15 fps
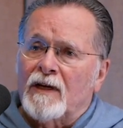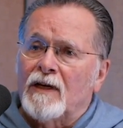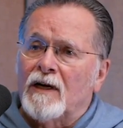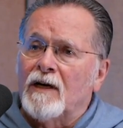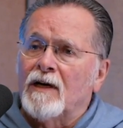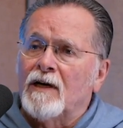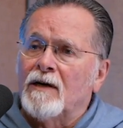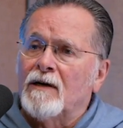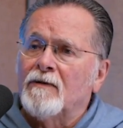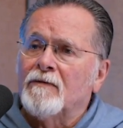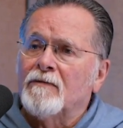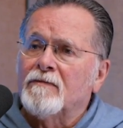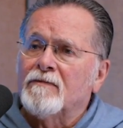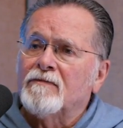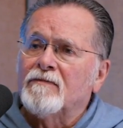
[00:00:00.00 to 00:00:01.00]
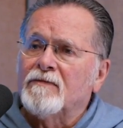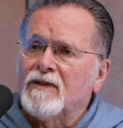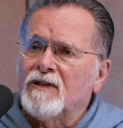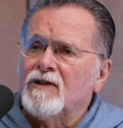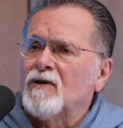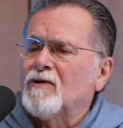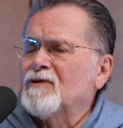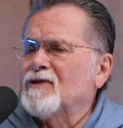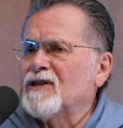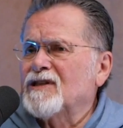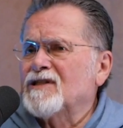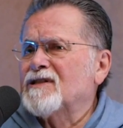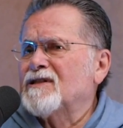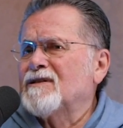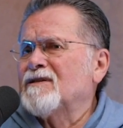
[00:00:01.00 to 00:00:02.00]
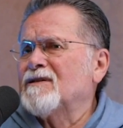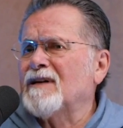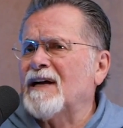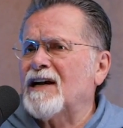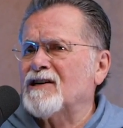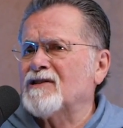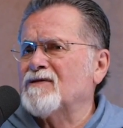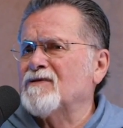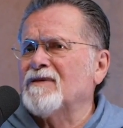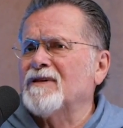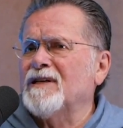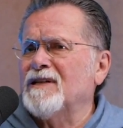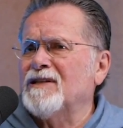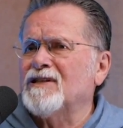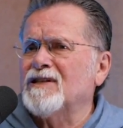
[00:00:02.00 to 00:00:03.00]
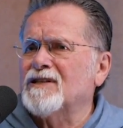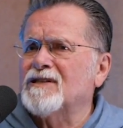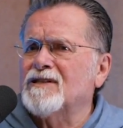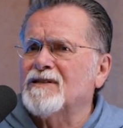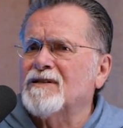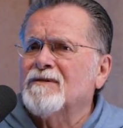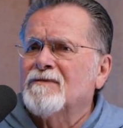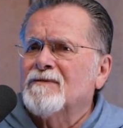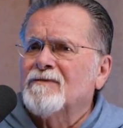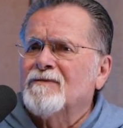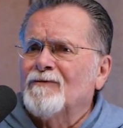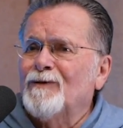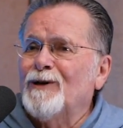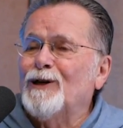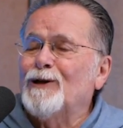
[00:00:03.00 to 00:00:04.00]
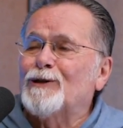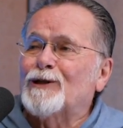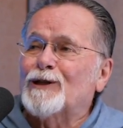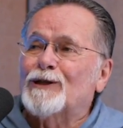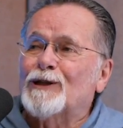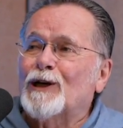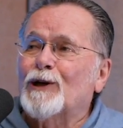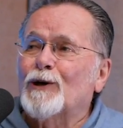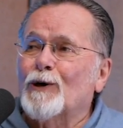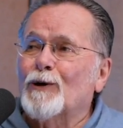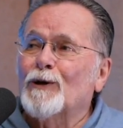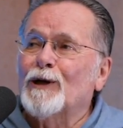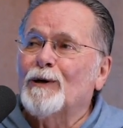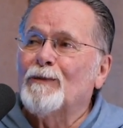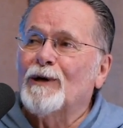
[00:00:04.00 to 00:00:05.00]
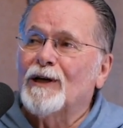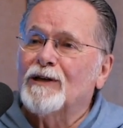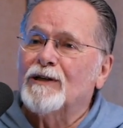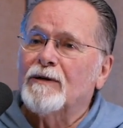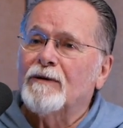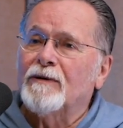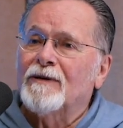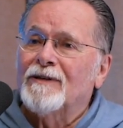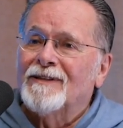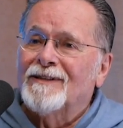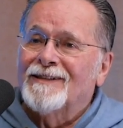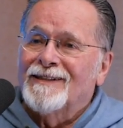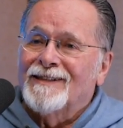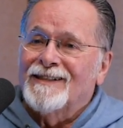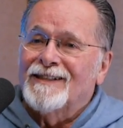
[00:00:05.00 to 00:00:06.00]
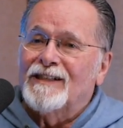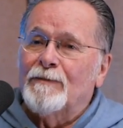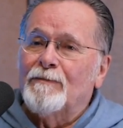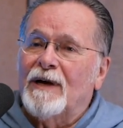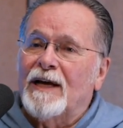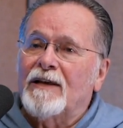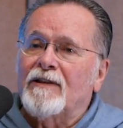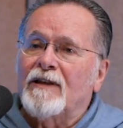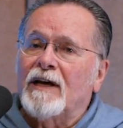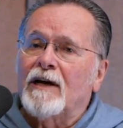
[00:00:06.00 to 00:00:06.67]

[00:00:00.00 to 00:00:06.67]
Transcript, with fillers: uh, you know just actually just we used to say girly men to to make